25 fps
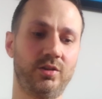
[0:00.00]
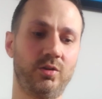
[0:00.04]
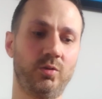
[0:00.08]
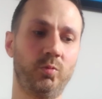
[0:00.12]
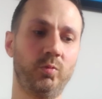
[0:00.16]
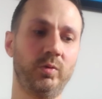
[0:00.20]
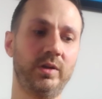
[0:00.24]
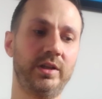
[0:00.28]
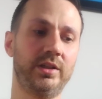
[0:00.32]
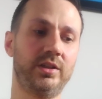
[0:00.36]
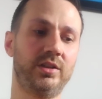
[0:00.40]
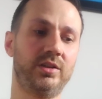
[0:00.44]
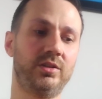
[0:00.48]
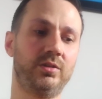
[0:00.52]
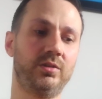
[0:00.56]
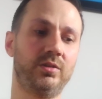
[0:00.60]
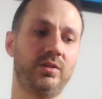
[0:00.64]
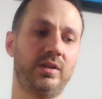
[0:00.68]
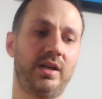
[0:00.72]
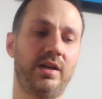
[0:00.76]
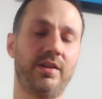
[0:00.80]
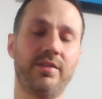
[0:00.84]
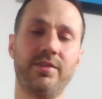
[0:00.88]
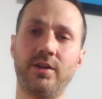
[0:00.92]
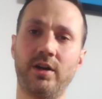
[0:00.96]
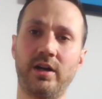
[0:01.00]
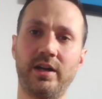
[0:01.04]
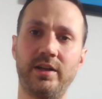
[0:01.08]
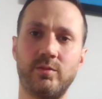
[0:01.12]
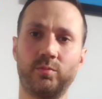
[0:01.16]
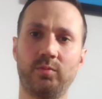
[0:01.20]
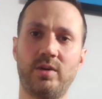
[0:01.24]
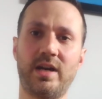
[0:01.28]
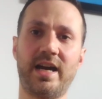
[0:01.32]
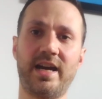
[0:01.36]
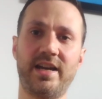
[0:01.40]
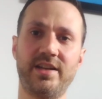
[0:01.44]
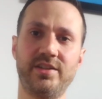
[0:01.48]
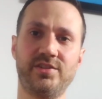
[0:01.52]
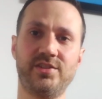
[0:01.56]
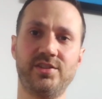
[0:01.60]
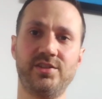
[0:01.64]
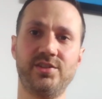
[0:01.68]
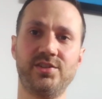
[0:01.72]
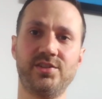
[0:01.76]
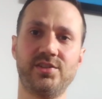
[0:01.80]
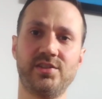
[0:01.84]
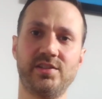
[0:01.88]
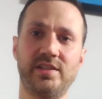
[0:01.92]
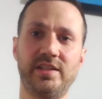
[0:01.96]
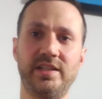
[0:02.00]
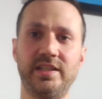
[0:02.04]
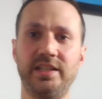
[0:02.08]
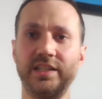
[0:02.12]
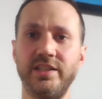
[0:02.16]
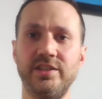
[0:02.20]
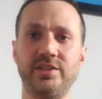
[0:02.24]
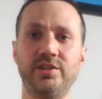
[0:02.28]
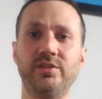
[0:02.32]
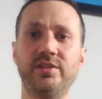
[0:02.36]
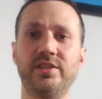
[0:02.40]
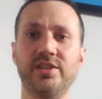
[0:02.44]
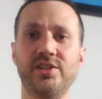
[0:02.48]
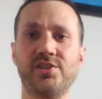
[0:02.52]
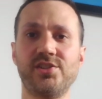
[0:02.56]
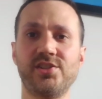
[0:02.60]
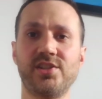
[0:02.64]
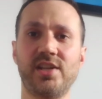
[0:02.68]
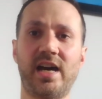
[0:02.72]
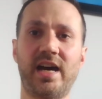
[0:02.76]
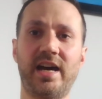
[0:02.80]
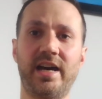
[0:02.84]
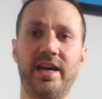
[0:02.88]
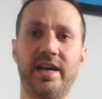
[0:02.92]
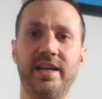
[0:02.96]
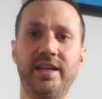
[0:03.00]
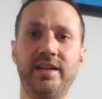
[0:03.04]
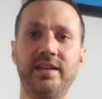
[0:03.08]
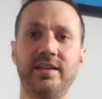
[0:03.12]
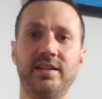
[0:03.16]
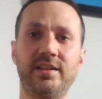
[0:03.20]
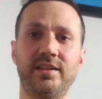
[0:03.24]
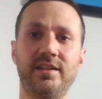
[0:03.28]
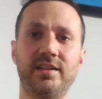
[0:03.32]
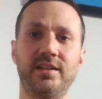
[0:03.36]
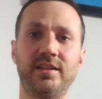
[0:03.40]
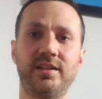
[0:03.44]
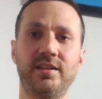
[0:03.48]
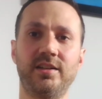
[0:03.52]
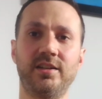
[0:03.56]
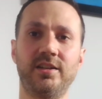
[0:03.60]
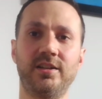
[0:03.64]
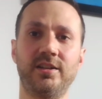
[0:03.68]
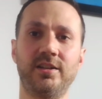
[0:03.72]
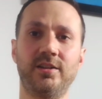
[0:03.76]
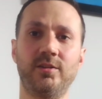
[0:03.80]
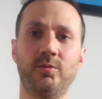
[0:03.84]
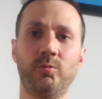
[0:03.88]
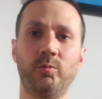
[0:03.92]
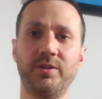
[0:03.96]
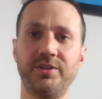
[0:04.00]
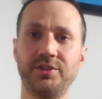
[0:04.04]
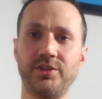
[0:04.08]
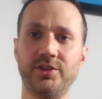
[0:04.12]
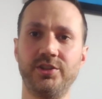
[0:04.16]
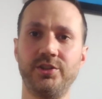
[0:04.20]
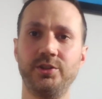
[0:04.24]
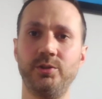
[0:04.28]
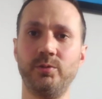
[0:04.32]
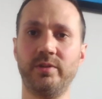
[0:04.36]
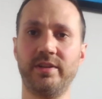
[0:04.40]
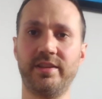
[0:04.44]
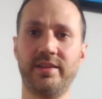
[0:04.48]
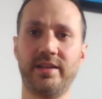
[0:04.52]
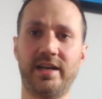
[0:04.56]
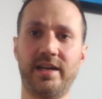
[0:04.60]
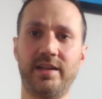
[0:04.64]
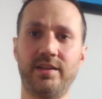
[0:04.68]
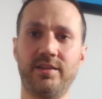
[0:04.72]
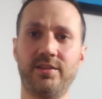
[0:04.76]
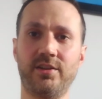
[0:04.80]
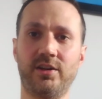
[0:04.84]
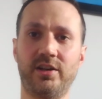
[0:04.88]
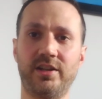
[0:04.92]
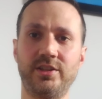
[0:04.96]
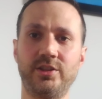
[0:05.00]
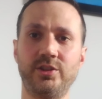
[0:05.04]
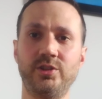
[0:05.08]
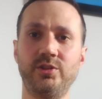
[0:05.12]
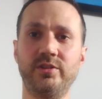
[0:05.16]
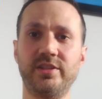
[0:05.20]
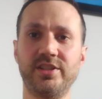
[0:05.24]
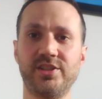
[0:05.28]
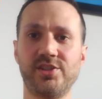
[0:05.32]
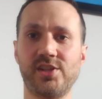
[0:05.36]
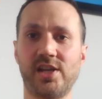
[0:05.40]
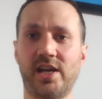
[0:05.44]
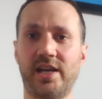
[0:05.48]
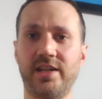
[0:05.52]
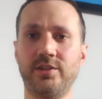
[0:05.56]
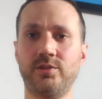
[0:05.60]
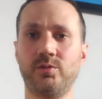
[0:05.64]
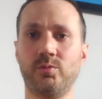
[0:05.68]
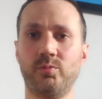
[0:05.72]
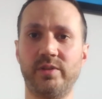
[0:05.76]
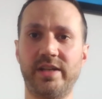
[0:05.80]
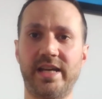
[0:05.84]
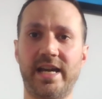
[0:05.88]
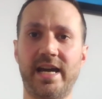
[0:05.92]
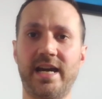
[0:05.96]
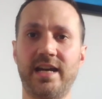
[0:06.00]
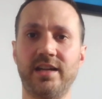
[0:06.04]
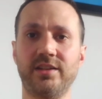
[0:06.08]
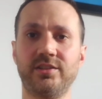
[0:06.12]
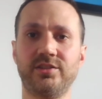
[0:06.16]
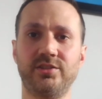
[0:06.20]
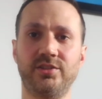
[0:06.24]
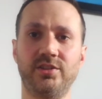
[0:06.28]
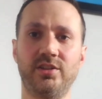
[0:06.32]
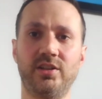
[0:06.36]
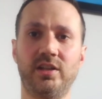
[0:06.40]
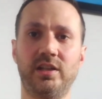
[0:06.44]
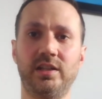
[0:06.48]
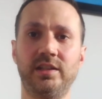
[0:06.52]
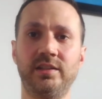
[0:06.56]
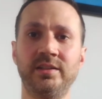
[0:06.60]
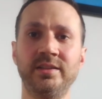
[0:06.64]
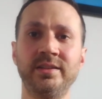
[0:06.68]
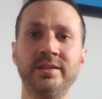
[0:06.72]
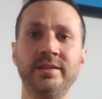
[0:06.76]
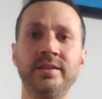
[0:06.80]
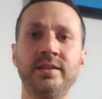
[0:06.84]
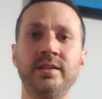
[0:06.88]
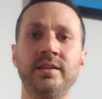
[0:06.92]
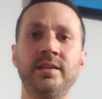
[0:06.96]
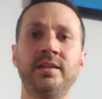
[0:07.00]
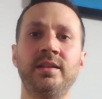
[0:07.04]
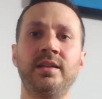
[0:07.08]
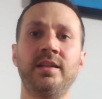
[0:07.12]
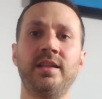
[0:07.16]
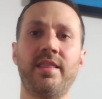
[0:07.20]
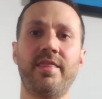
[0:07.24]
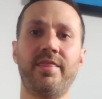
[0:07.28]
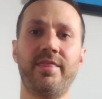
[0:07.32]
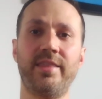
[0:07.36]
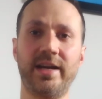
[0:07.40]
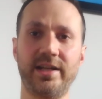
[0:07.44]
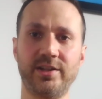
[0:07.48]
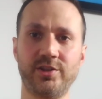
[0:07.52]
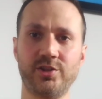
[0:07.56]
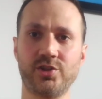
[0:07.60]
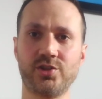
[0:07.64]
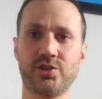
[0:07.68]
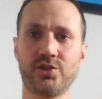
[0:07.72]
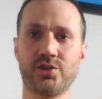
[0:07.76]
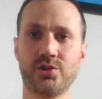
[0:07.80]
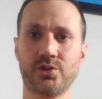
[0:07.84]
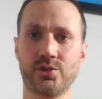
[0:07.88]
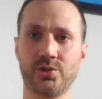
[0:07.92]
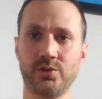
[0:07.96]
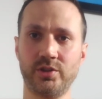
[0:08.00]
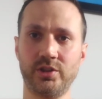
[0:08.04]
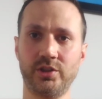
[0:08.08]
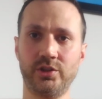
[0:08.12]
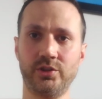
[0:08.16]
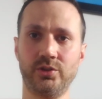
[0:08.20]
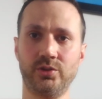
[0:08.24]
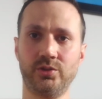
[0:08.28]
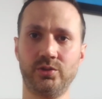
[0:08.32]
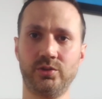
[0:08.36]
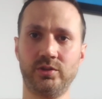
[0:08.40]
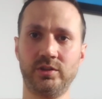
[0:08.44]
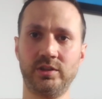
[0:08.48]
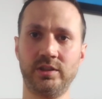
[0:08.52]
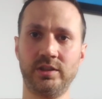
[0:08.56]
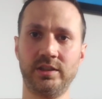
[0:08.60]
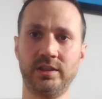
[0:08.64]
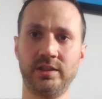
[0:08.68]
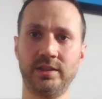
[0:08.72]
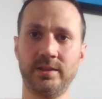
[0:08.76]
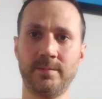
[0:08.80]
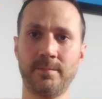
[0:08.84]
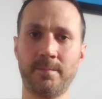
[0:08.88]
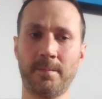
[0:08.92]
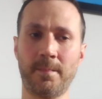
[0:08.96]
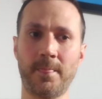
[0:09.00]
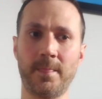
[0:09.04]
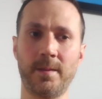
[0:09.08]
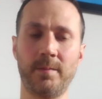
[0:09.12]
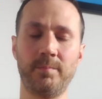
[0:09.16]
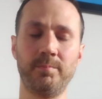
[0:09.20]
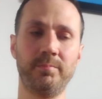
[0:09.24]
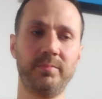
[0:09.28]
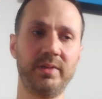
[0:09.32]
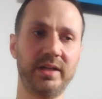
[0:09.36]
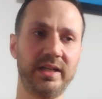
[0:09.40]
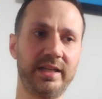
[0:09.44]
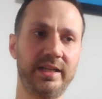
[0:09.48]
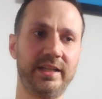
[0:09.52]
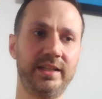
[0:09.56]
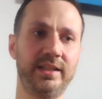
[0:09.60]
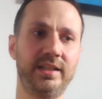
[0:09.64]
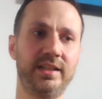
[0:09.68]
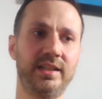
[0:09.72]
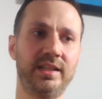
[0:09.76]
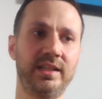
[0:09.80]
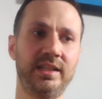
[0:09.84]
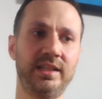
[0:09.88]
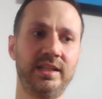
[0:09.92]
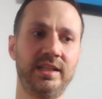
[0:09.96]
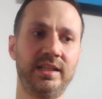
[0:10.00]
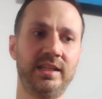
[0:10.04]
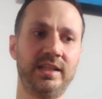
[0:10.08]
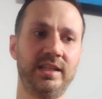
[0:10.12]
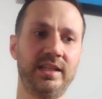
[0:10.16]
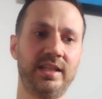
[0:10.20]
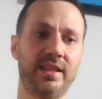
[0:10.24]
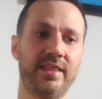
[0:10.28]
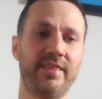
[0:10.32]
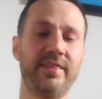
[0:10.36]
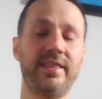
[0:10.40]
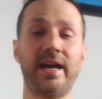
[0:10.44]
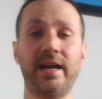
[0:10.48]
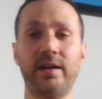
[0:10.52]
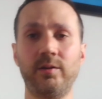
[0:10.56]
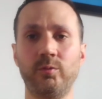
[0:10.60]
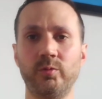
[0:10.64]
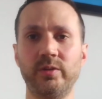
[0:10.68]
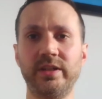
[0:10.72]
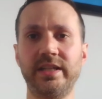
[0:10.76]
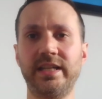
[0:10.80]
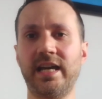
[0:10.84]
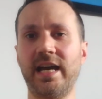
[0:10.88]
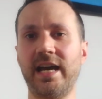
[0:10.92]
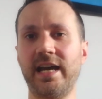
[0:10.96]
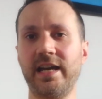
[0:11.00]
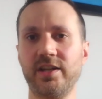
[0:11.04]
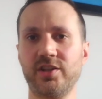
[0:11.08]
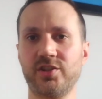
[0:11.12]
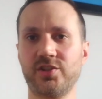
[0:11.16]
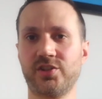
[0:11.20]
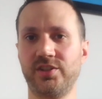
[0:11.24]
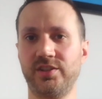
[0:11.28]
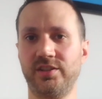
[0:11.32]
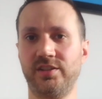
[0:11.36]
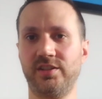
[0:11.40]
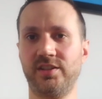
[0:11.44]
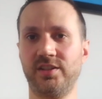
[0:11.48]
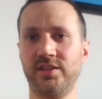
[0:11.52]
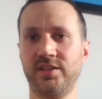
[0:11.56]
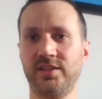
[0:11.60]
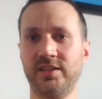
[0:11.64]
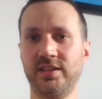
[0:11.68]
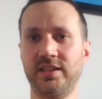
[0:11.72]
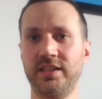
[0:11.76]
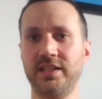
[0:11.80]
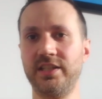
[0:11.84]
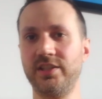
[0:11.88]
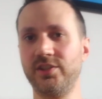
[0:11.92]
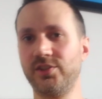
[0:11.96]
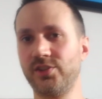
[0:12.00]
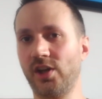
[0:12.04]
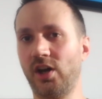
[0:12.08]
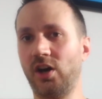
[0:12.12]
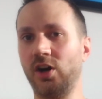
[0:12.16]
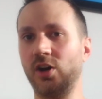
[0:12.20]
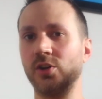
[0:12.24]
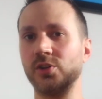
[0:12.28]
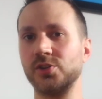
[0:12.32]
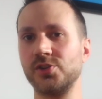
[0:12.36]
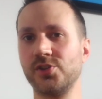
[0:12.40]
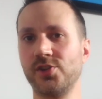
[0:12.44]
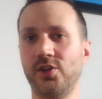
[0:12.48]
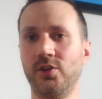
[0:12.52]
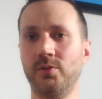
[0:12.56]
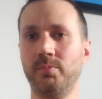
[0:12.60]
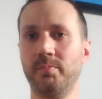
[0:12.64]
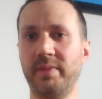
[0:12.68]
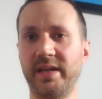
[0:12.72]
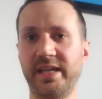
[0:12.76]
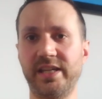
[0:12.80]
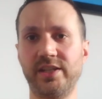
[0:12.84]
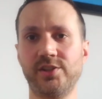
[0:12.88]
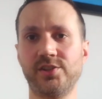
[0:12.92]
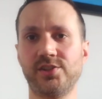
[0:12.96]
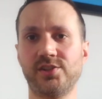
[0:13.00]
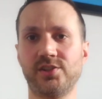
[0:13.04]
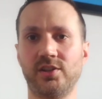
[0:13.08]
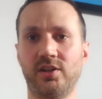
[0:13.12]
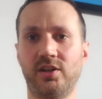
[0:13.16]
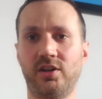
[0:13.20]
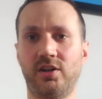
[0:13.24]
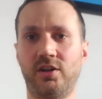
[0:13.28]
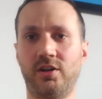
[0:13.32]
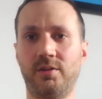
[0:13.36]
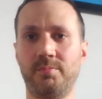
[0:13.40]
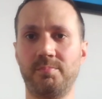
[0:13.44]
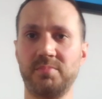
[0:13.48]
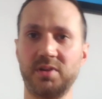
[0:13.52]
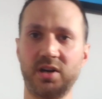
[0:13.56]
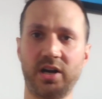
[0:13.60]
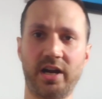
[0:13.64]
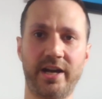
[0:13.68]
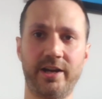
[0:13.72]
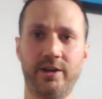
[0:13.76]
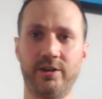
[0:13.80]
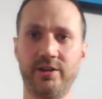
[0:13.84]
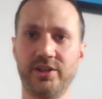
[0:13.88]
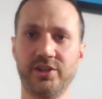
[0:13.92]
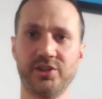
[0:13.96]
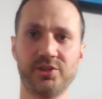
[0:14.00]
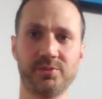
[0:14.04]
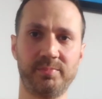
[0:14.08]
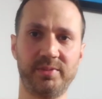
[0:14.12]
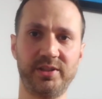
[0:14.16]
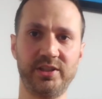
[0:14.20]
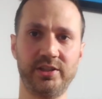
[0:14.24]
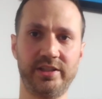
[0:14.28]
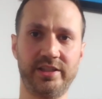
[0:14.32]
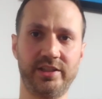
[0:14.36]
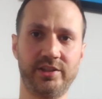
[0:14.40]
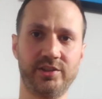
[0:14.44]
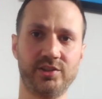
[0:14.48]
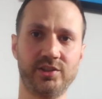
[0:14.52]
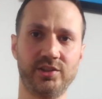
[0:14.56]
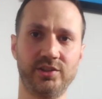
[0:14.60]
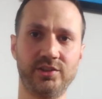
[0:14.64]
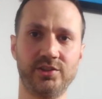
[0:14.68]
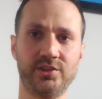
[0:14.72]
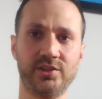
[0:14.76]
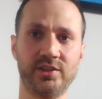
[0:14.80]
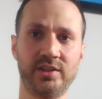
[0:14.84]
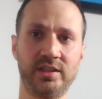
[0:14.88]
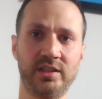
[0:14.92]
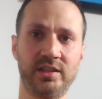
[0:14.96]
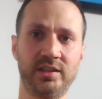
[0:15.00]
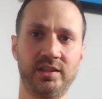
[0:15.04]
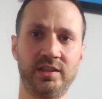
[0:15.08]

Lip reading: well, a thought arises and then you decide what to do with that thought. You decide to react or not. That's true, but that reaction is also based on prior experiences.